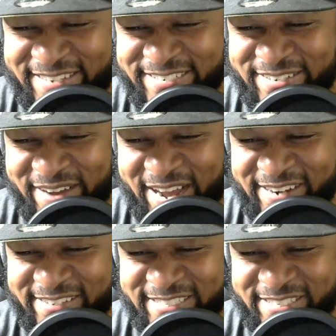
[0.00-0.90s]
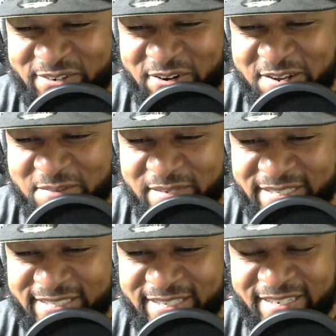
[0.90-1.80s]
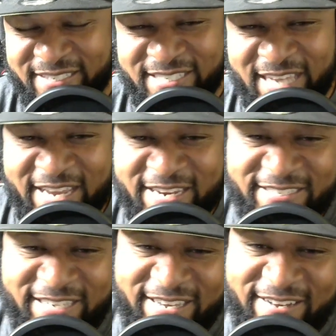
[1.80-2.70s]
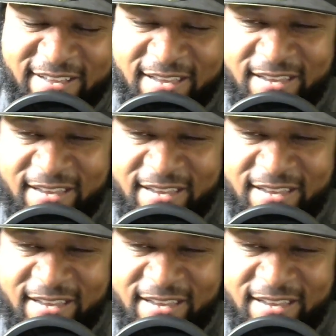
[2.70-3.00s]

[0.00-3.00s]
No accuracy throwing, but still exciting as hell.